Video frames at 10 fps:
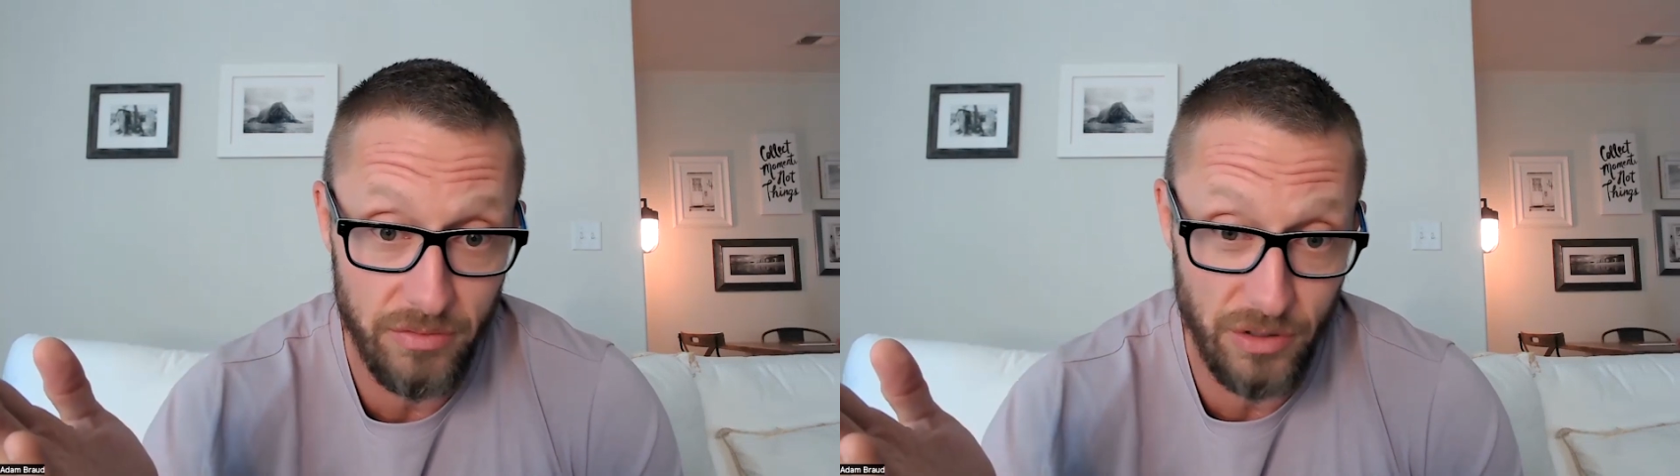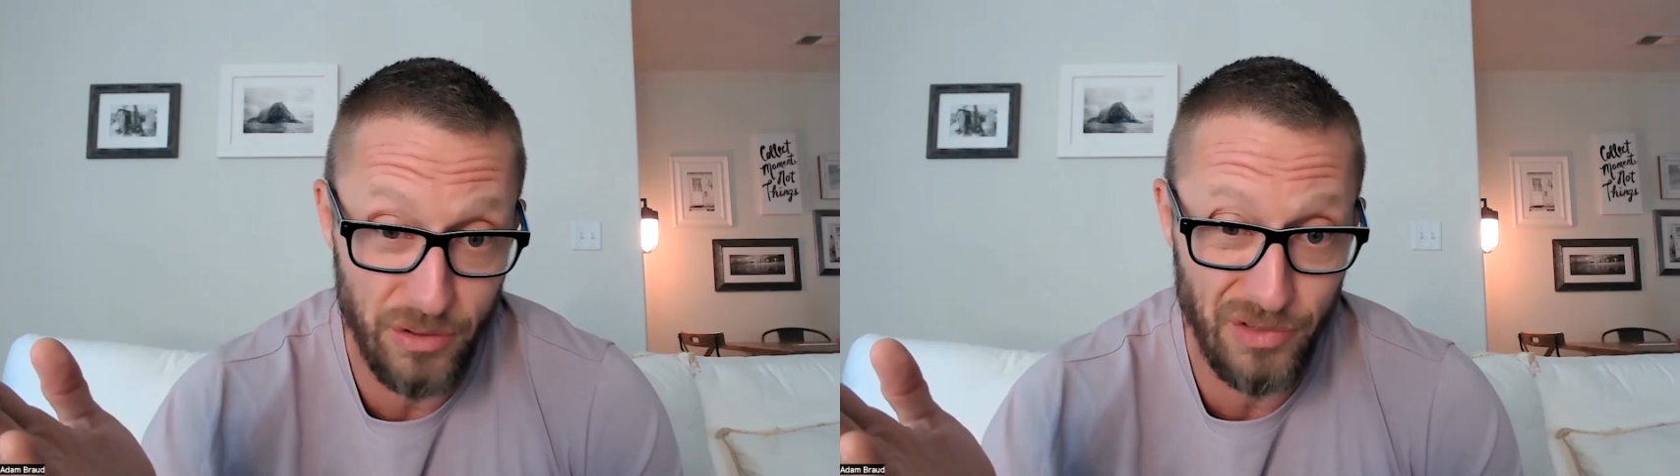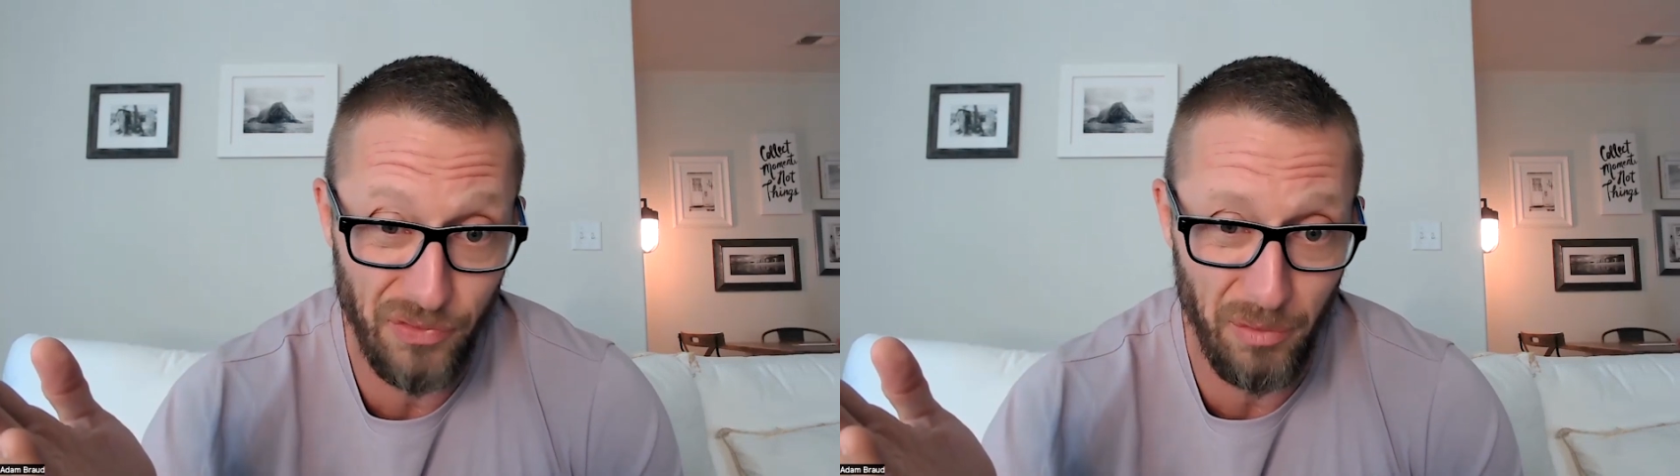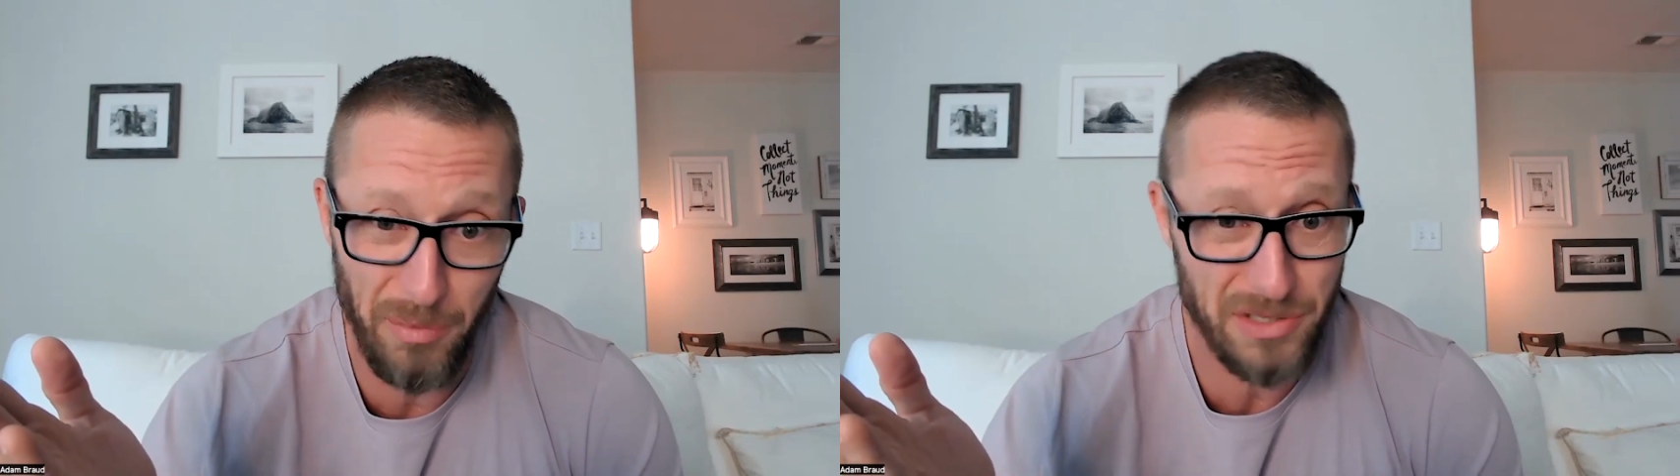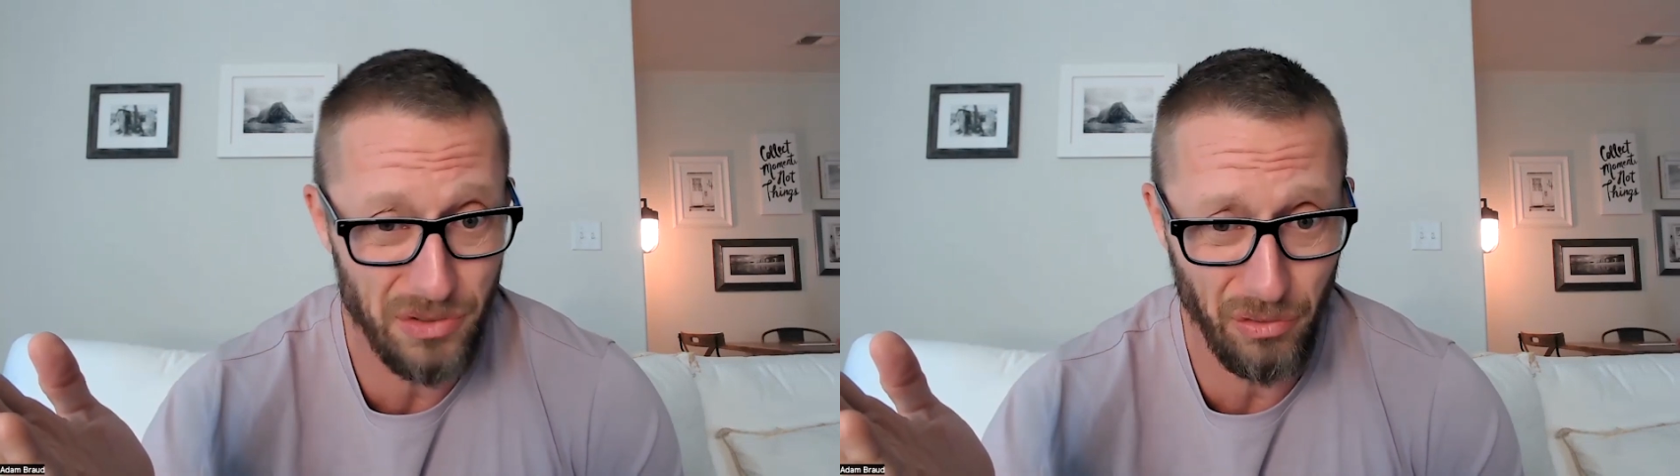use for
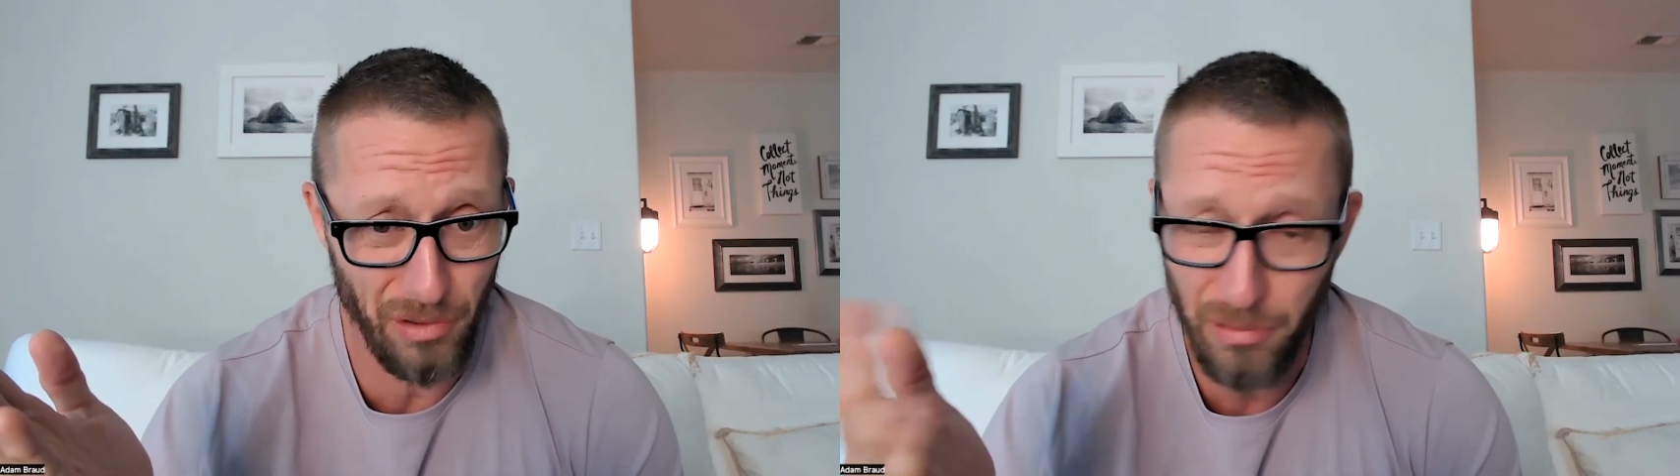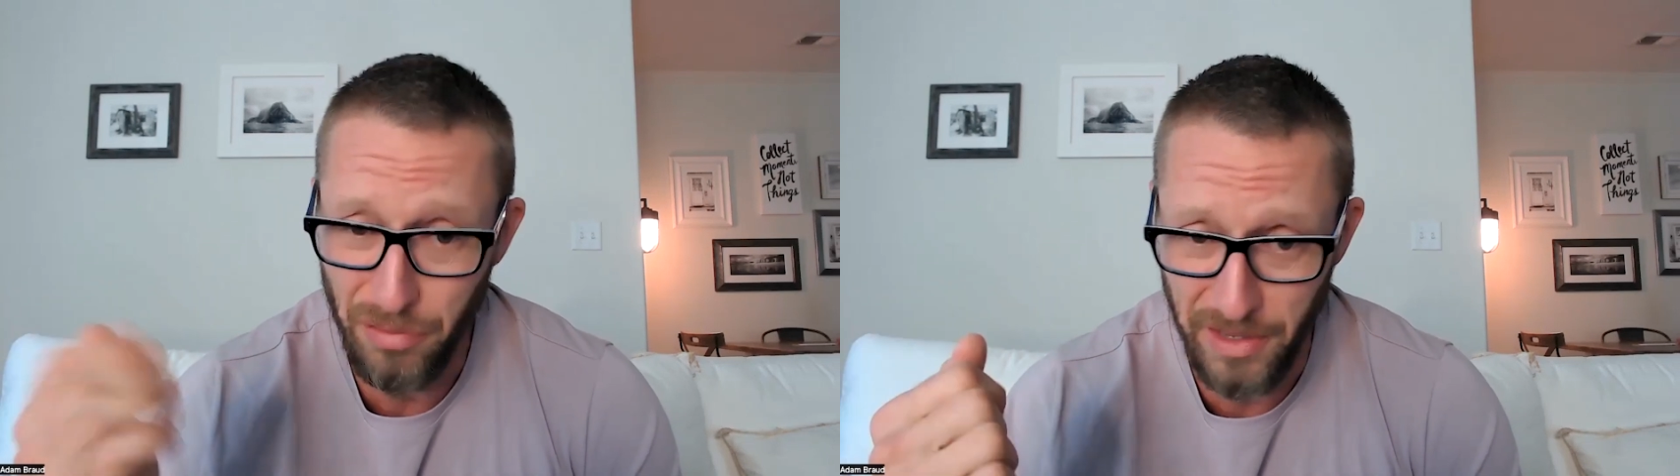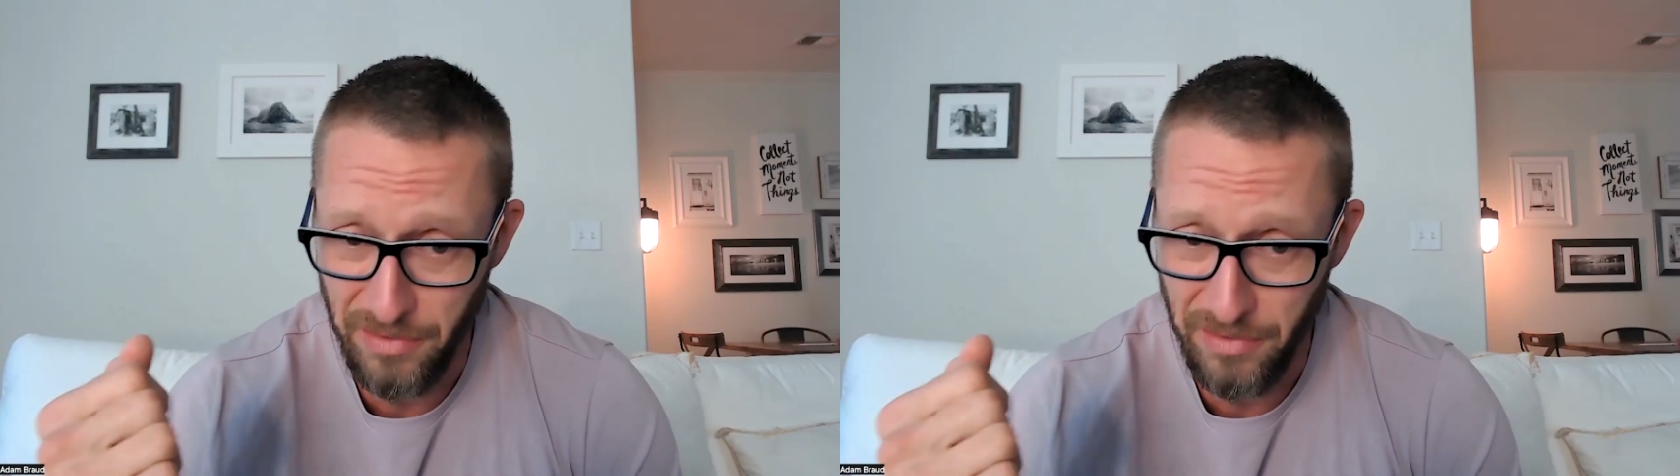muscle growth